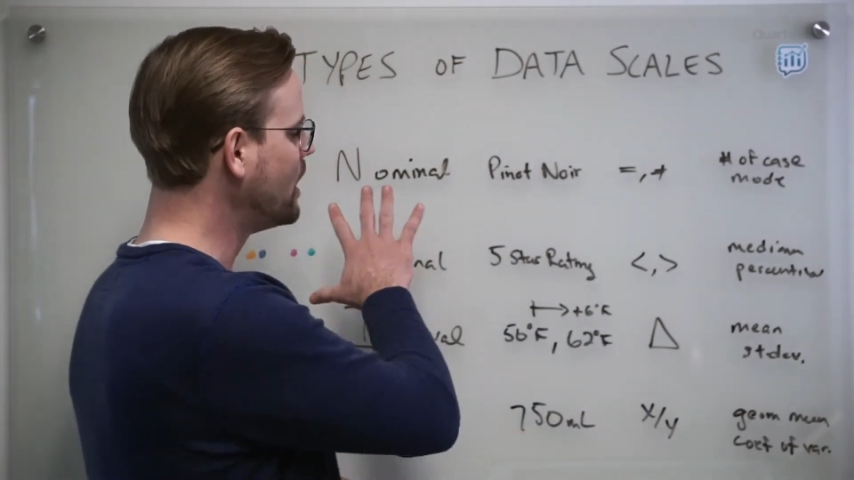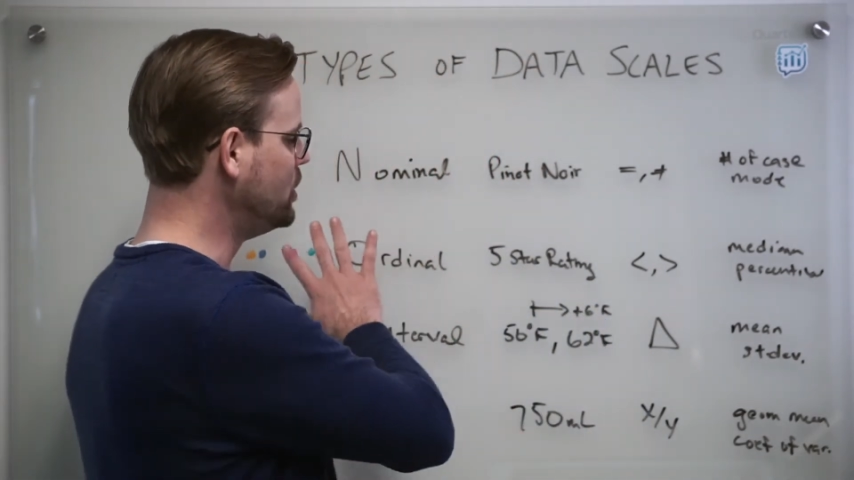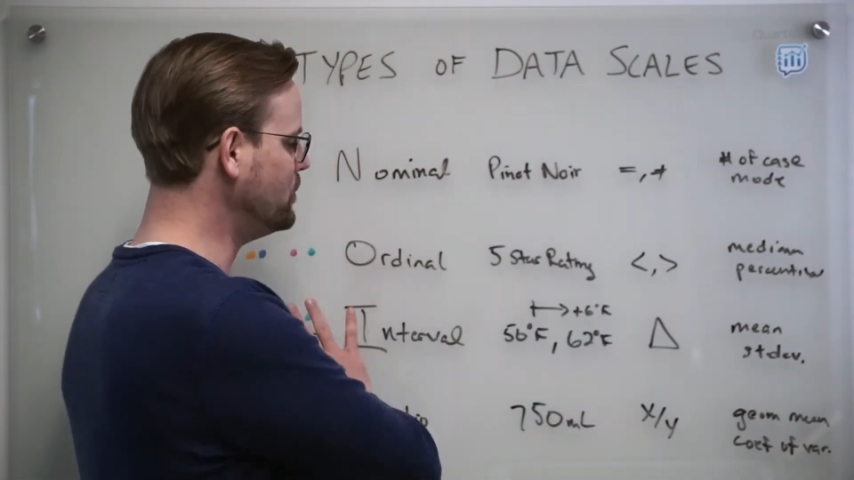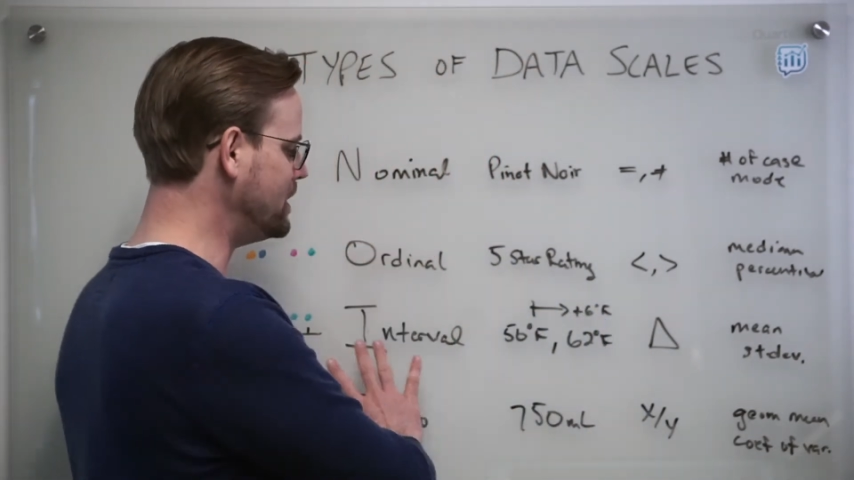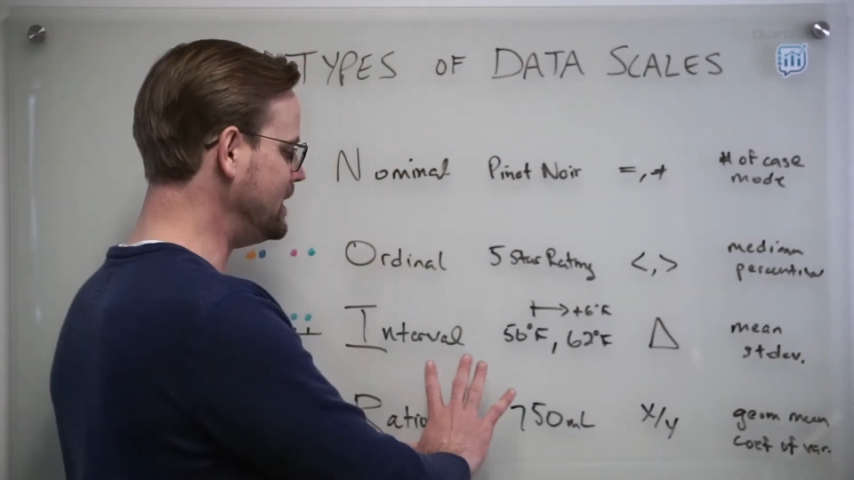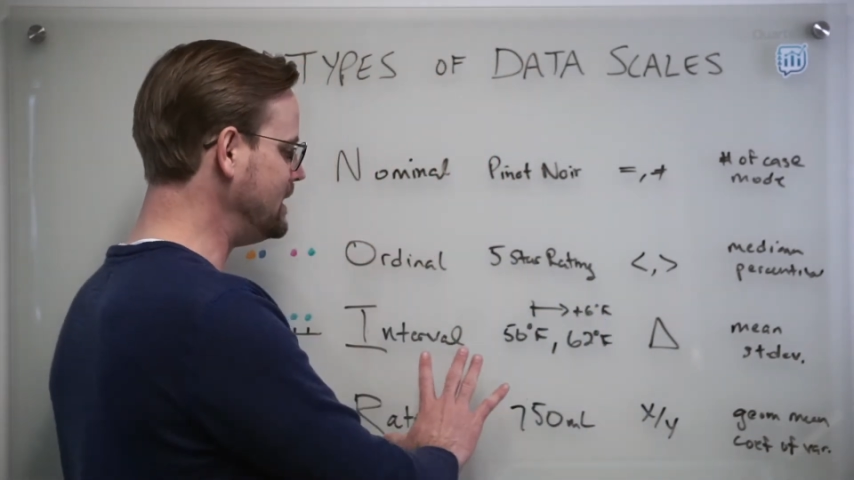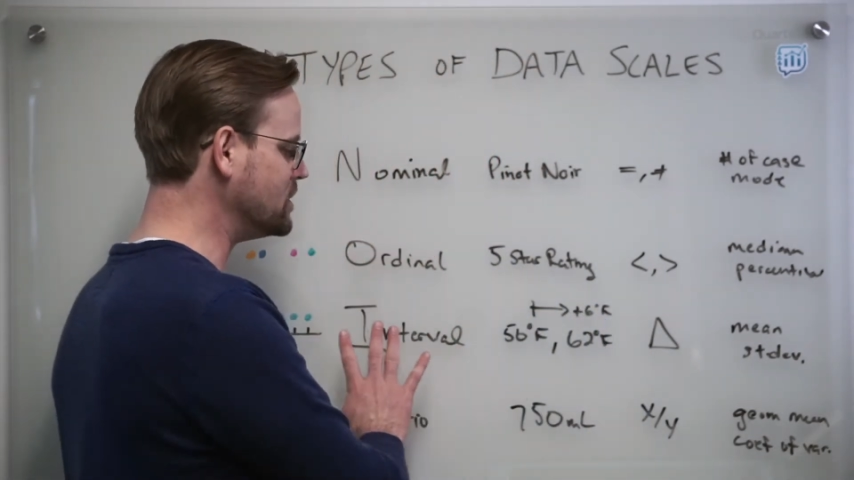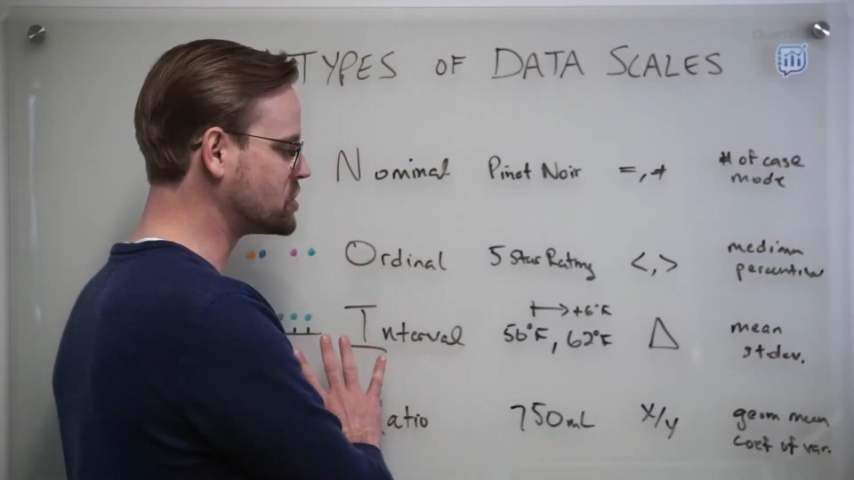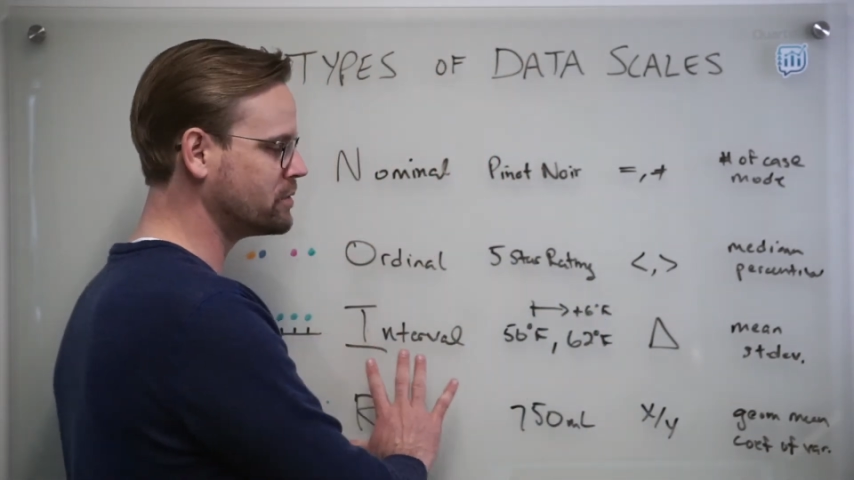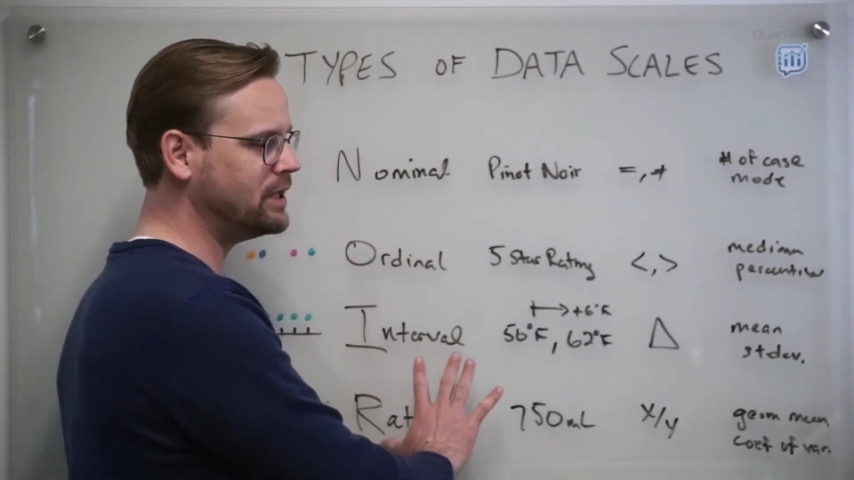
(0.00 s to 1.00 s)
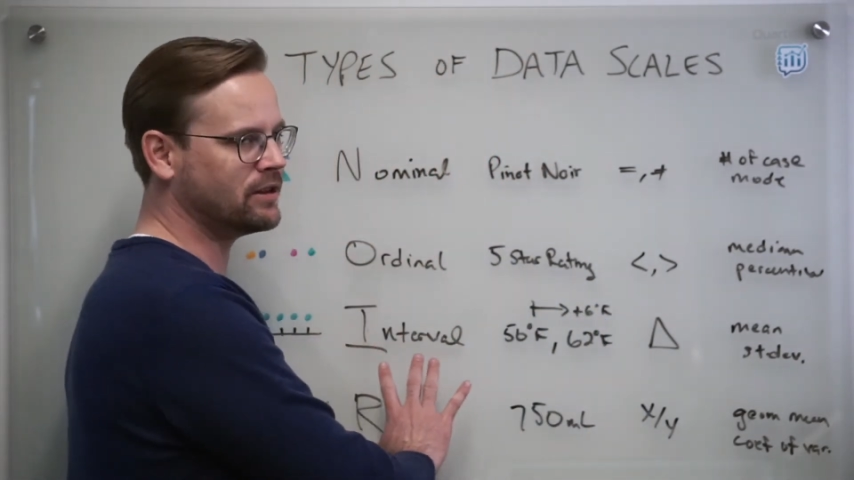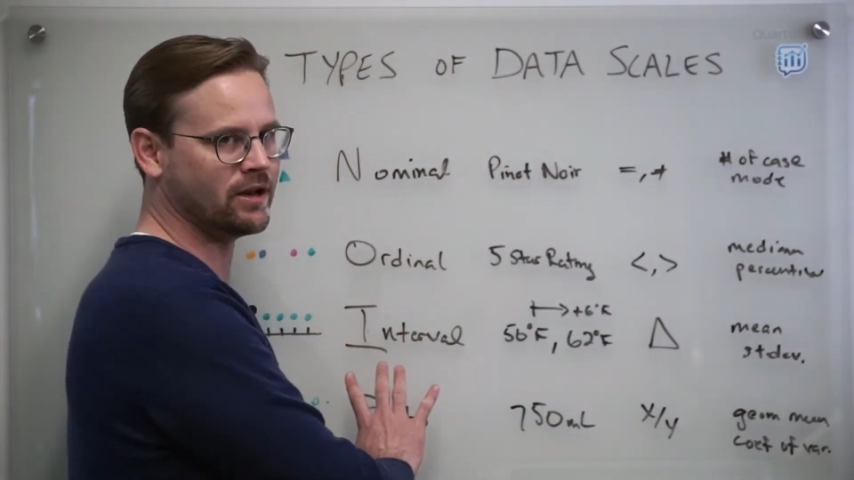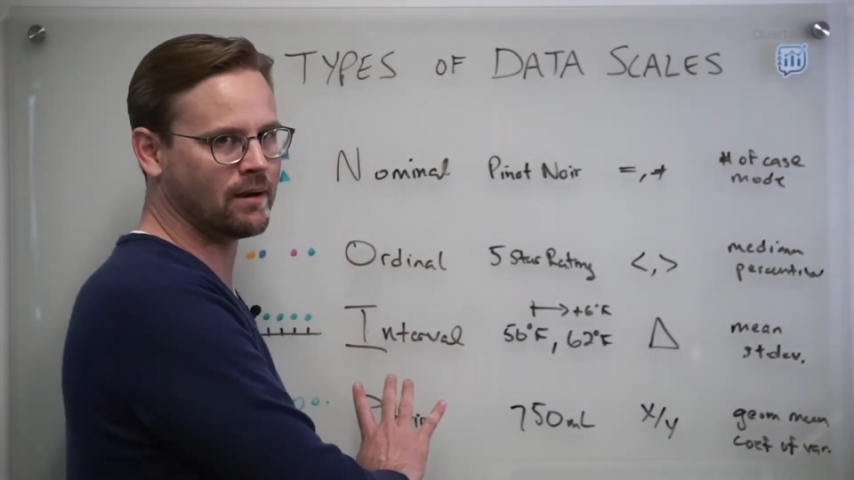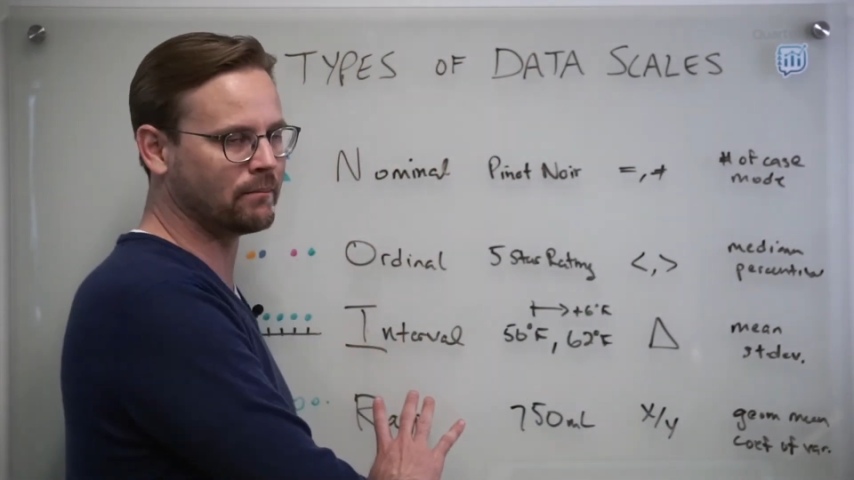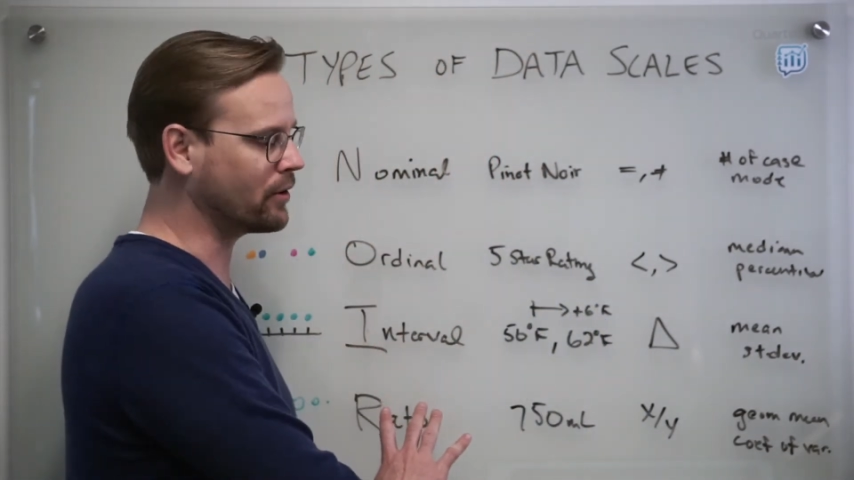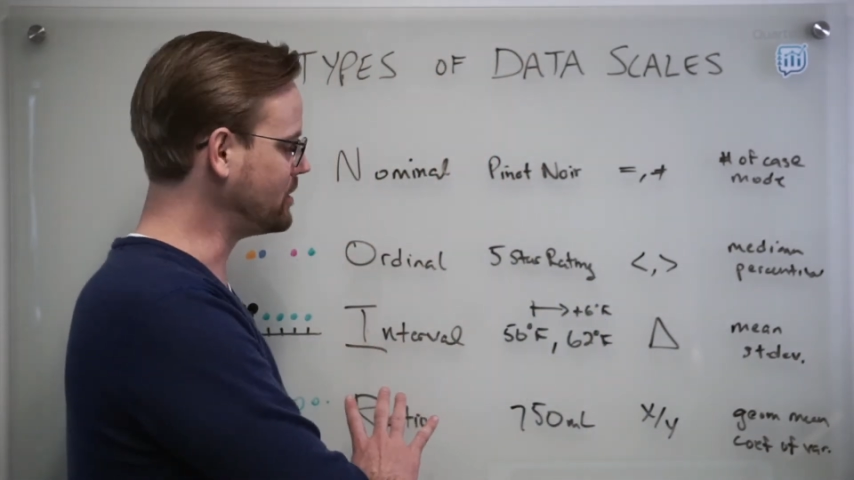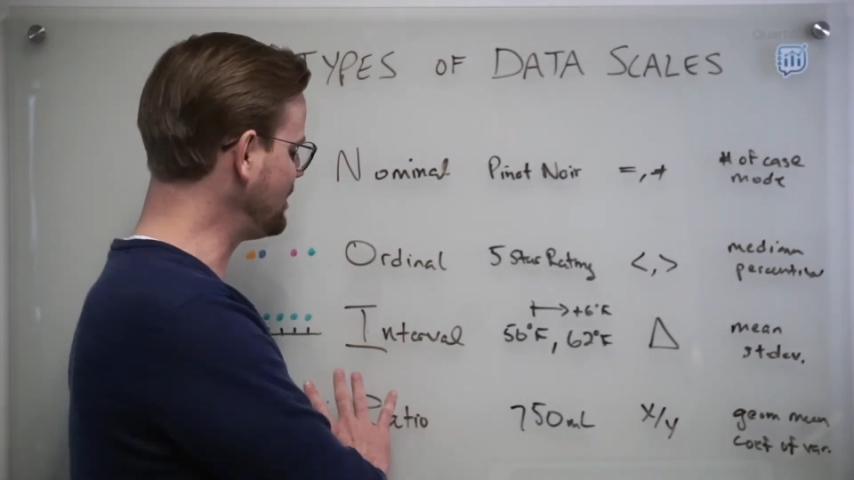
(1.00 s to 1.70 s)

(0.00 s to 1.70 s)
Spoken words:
you would need to treat the number